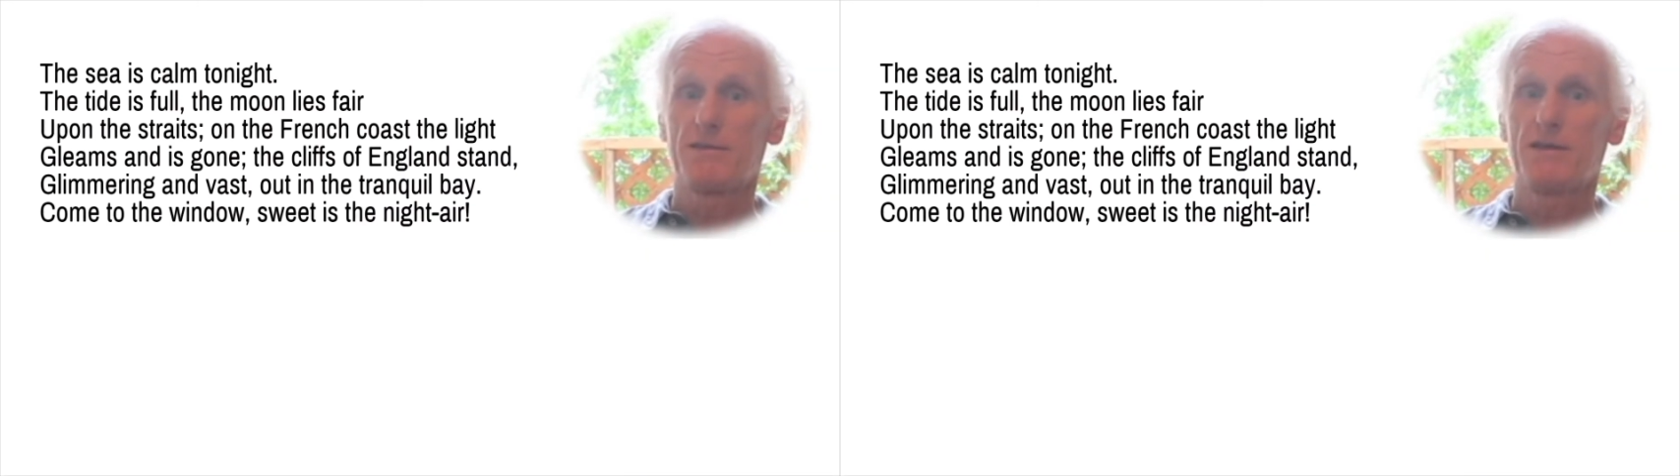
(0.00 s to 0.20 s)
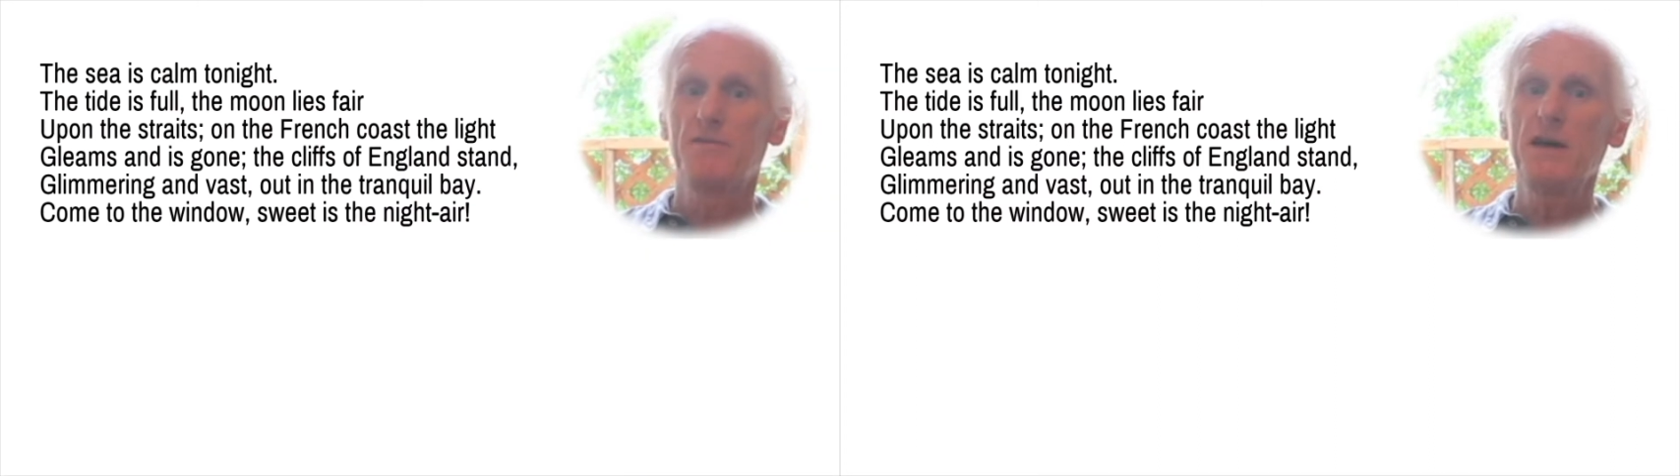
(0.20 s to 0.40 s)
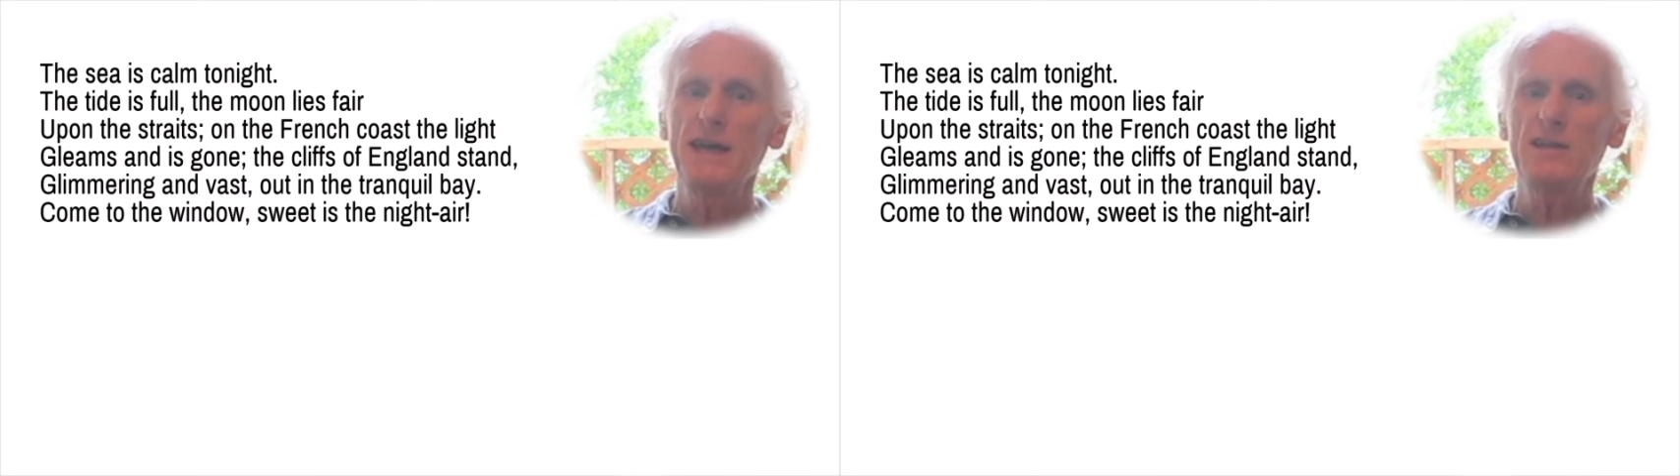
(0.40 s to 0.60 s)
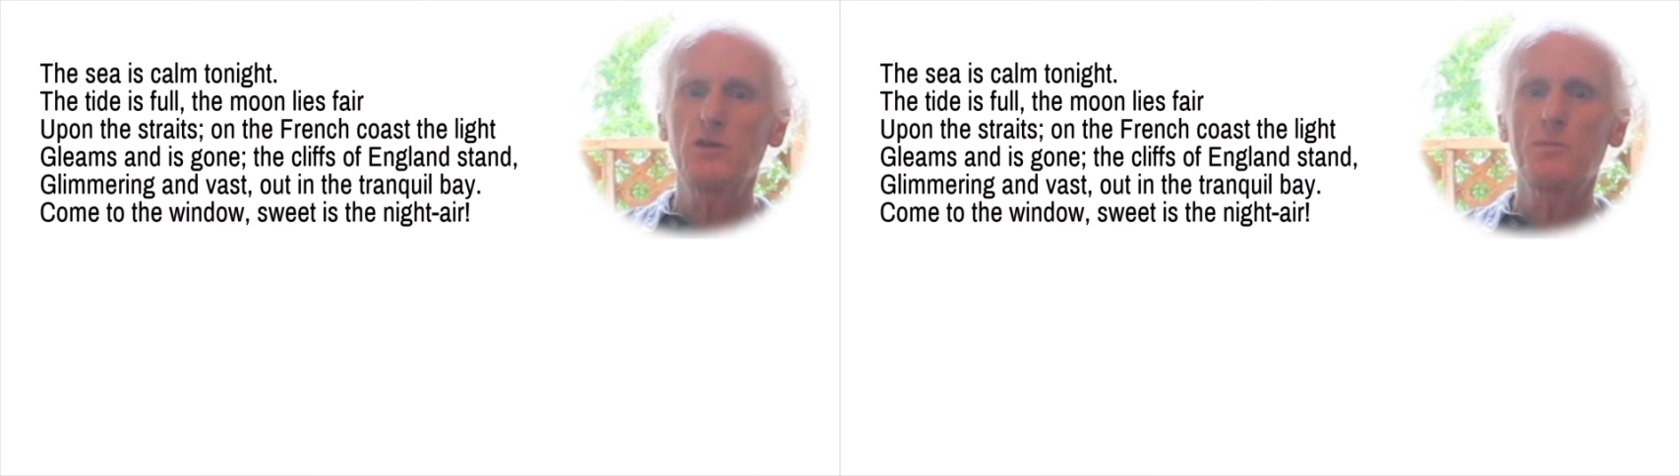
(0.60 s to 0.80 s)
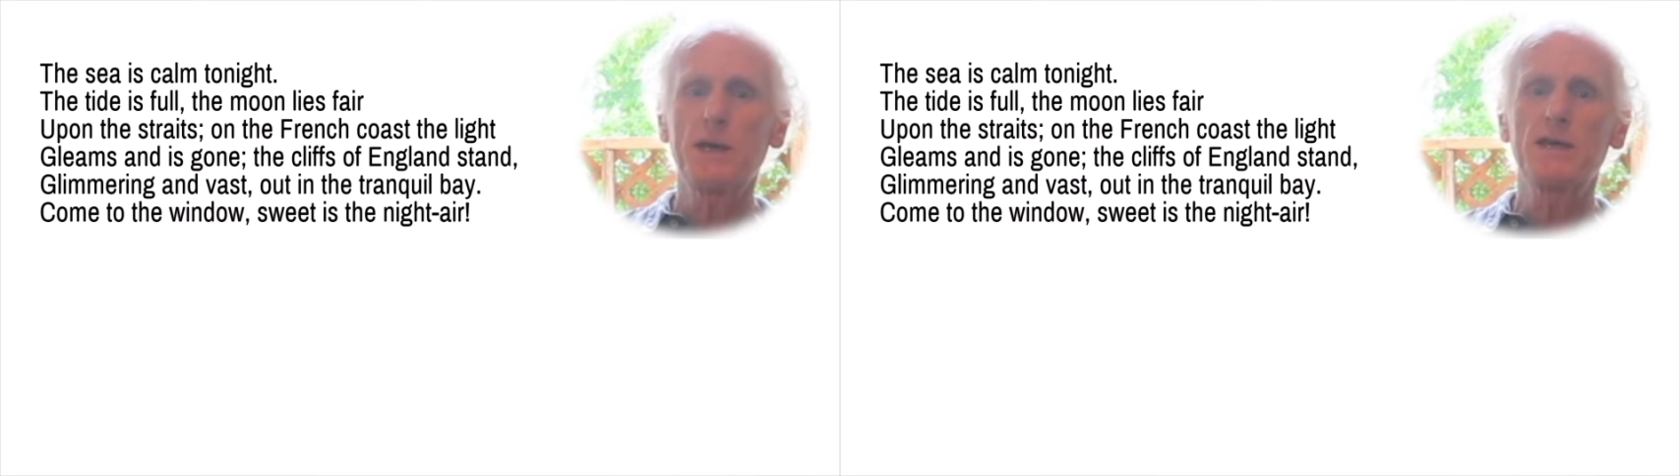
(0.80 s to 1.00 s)
If I had
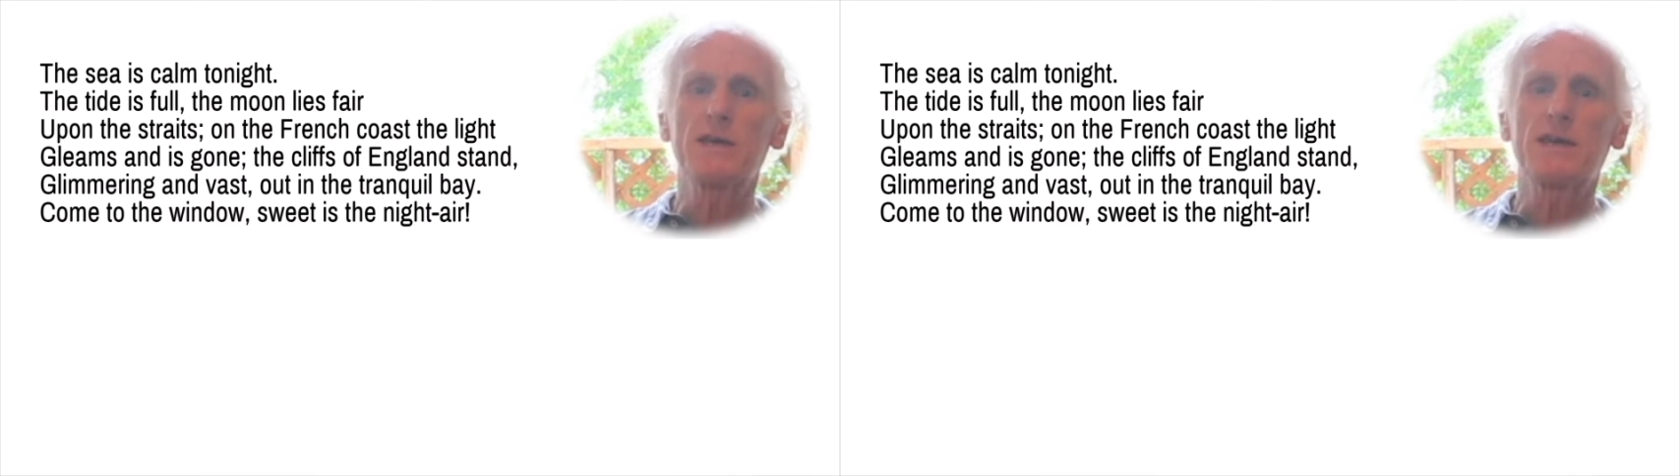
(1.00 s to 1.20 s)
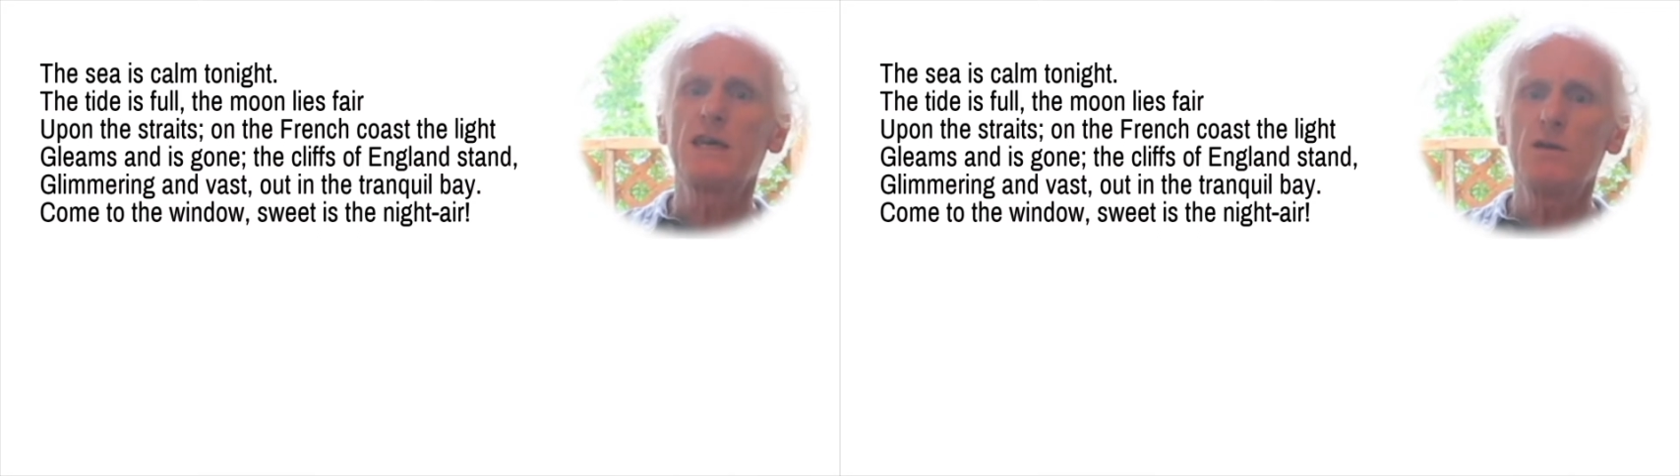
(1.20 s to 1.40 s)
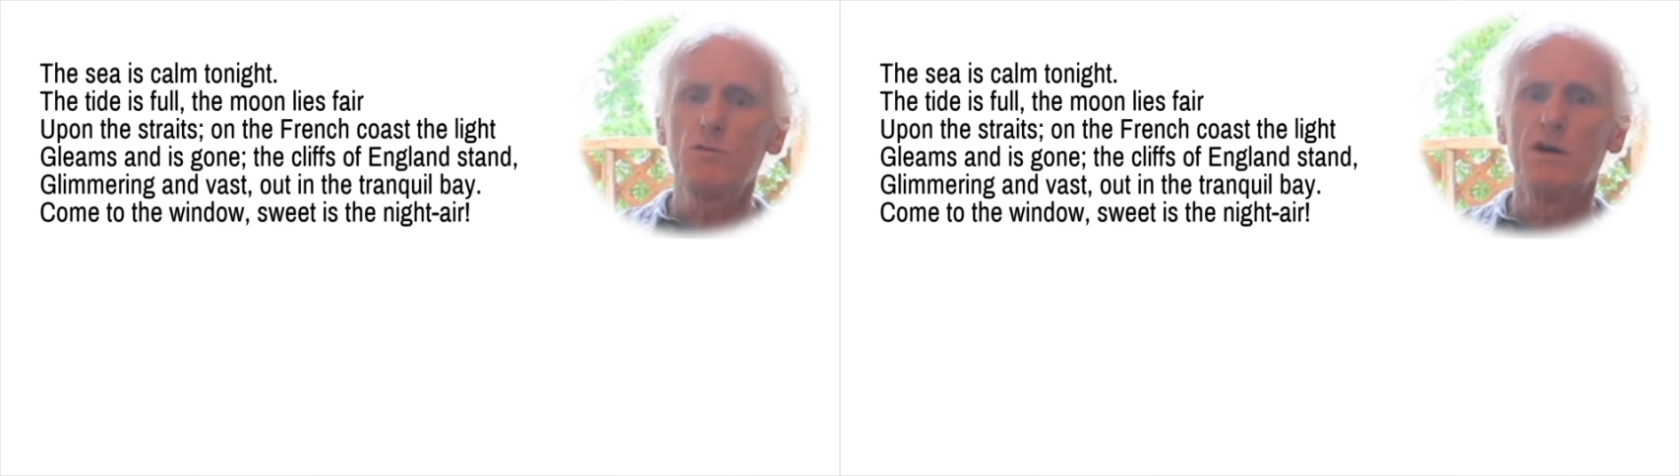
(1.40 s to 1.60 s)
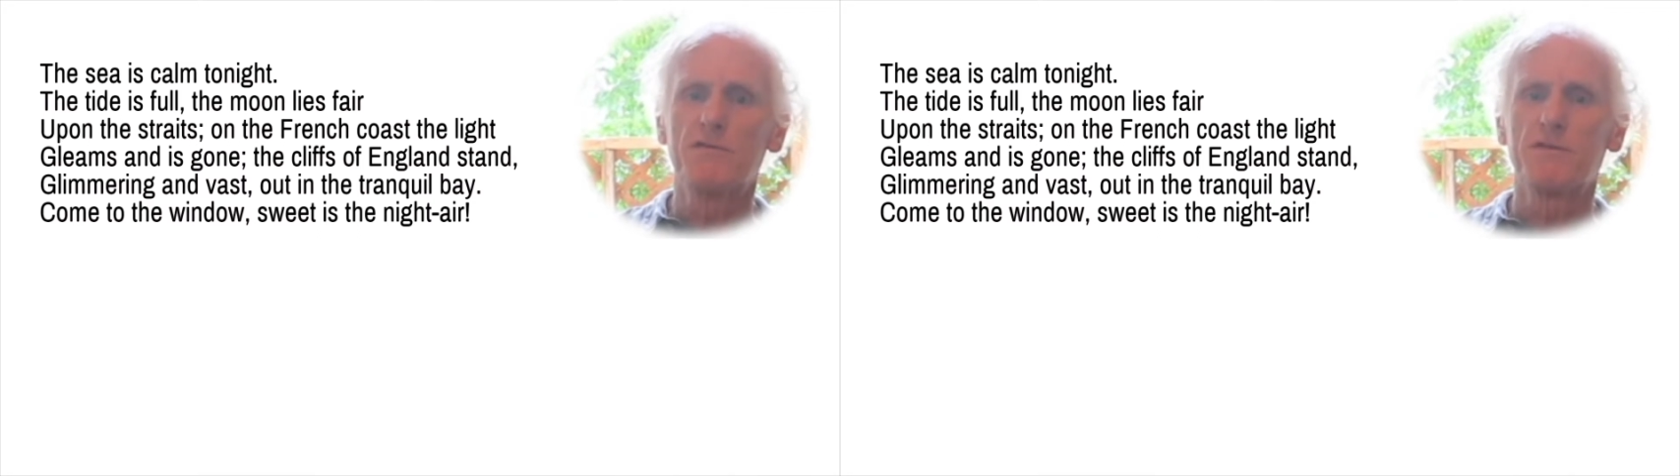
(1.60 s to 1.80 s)
to pick a key word